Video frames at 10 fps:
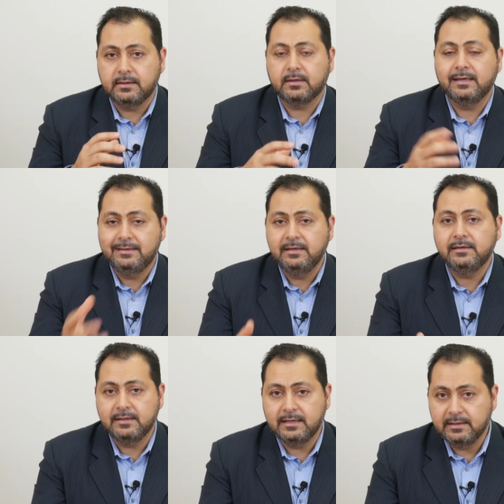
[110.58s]

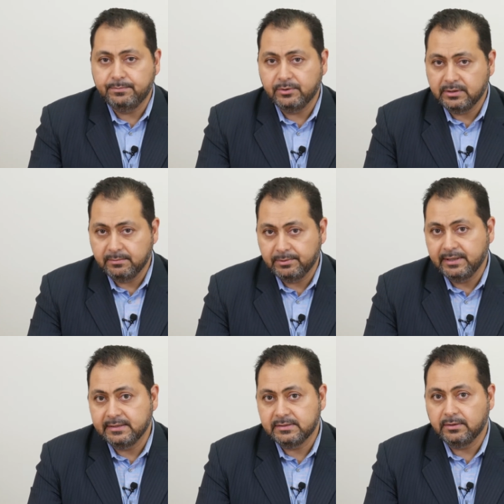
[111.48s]
criteria that they put in
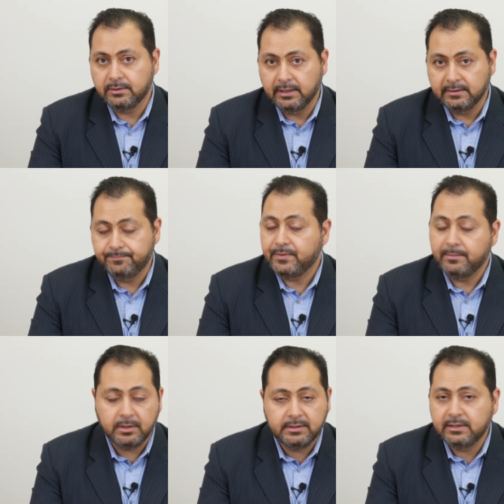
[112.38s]
place or not. I'm
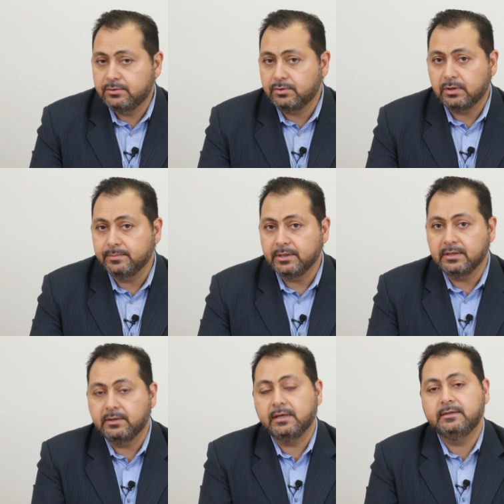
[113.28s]
not here to talk about the
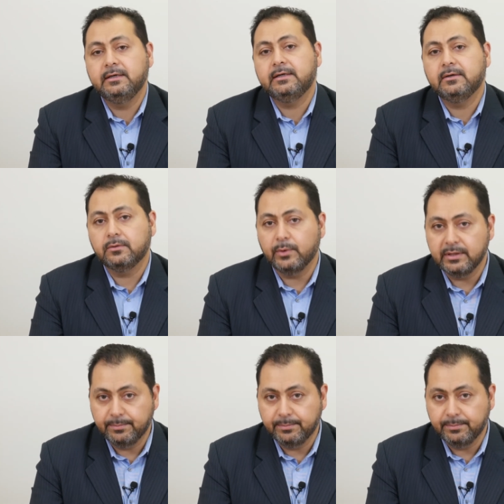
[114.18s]
criteria or what the